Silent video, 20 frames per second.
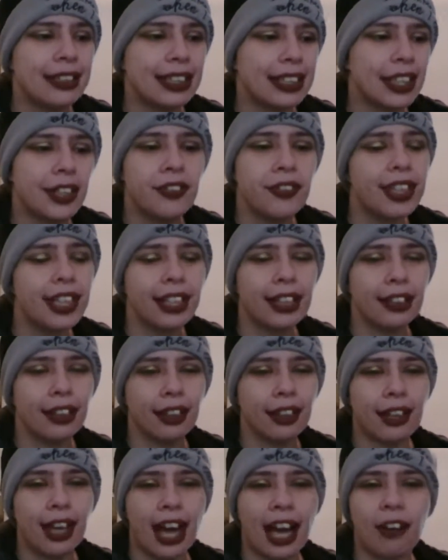didn't even get,
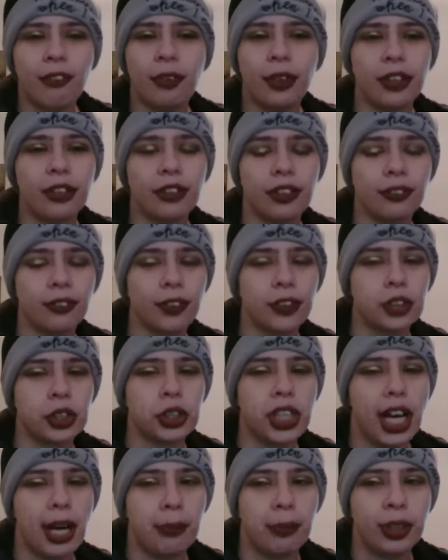like, halfway through the
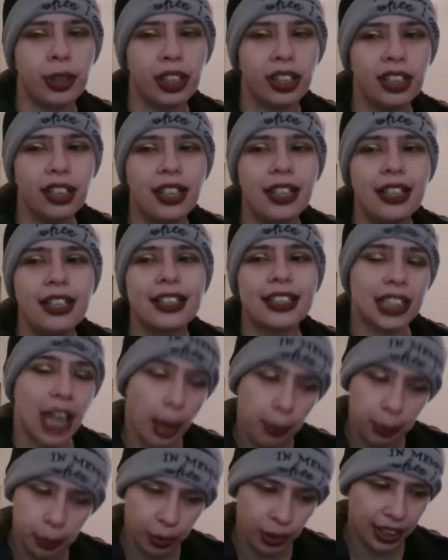first chapter,
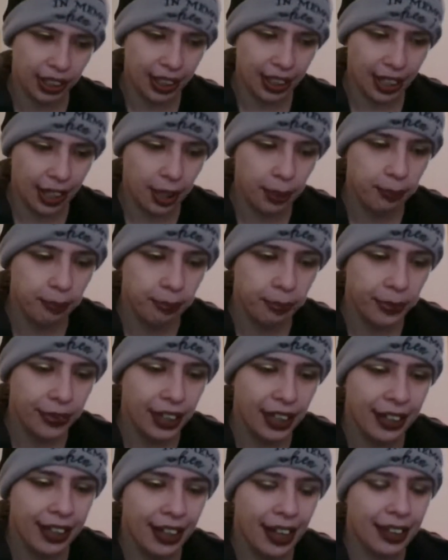stopped reading it,
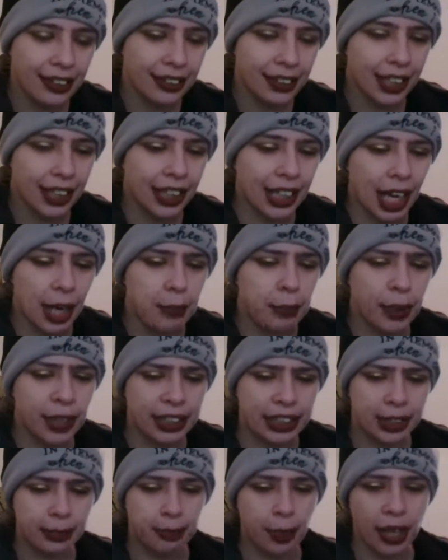and then I
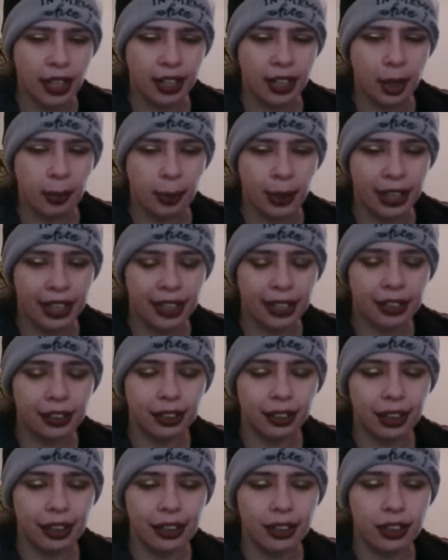picked it back up
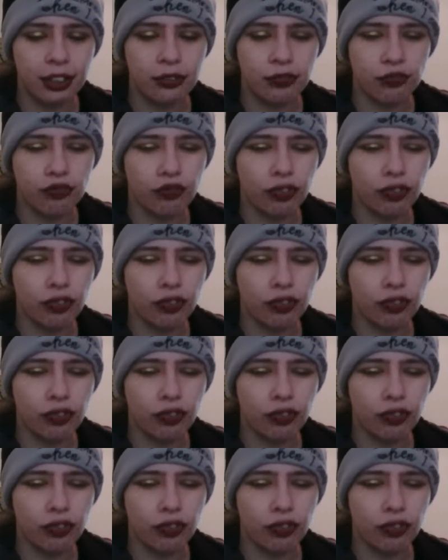again, like,